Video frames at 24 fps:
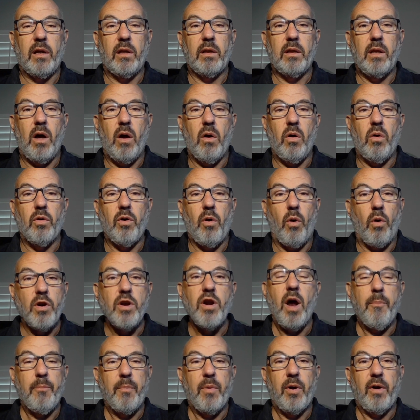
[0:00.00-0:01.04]
alone or
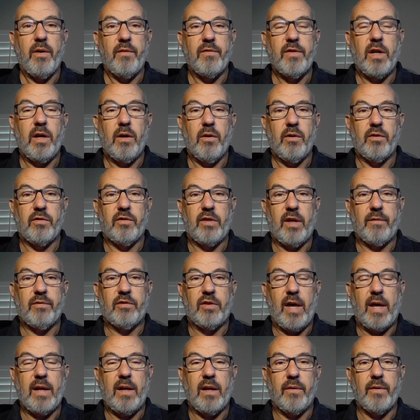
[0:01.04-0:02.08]
number of years they've
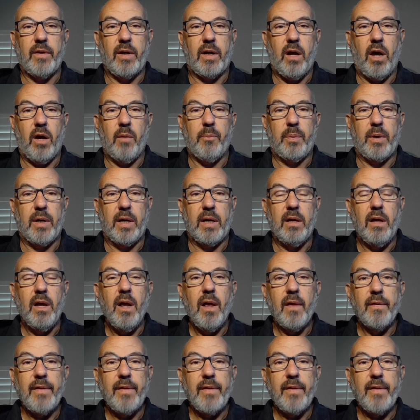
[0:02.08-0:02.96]
stayed at the company.